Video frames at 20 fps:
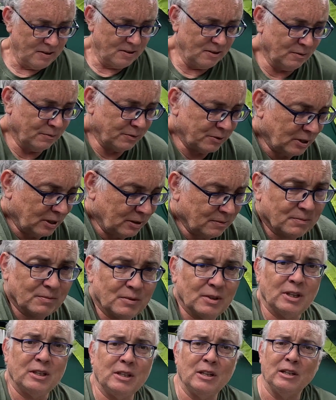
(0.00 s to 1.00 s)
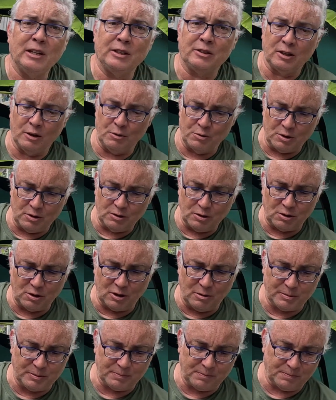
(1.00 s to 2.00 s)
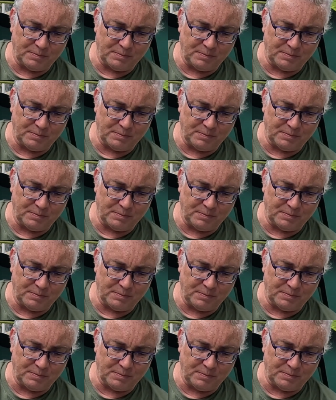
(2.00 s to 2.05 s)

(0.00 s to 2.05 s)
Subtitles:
Obviously, and your lid goes on the top.